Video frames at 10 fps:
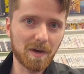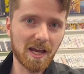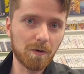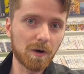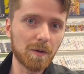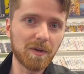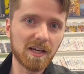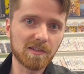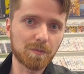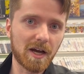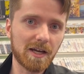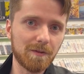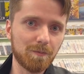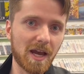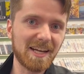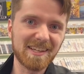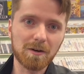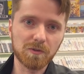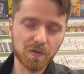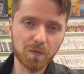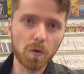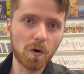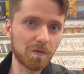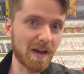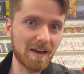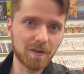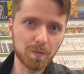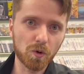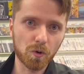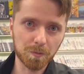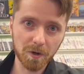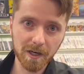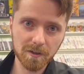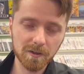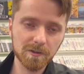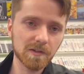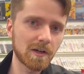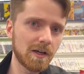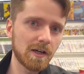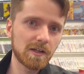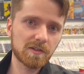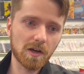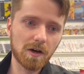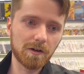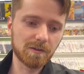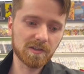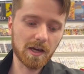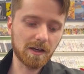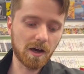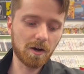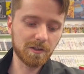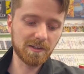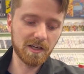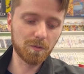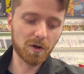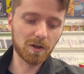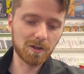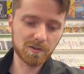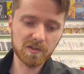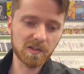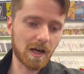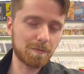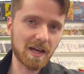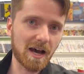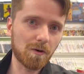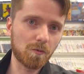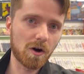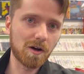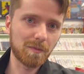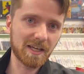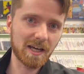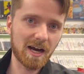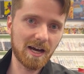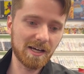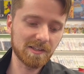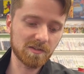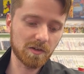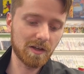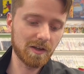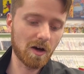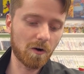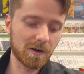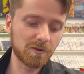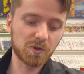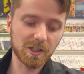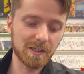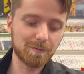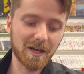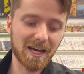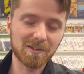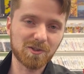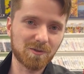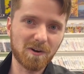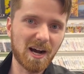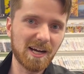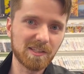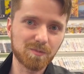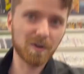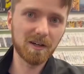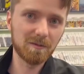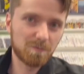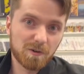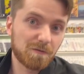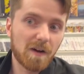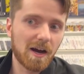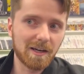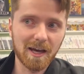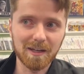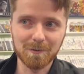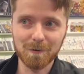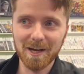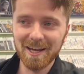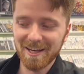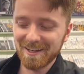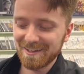anyway because my main deck was full of heavy board breakers. So it was you Diabolo sniped out one of my guys, RNG'd, banished to Rise, but we're fine anyway.